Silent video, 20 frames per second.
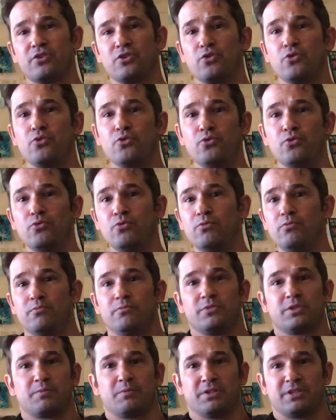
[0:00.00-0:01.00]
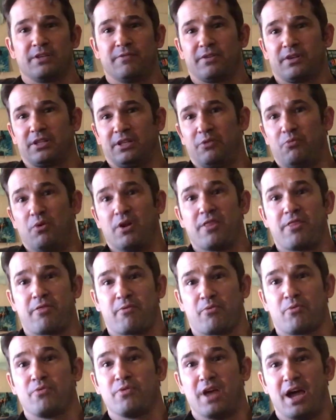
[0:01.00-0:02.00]
who specifically went
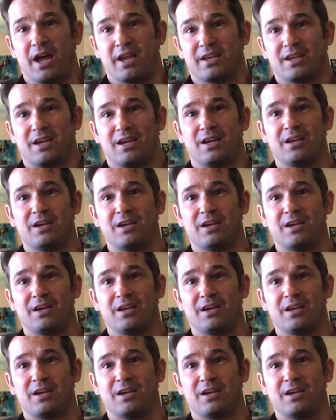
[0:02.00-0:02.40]
through that,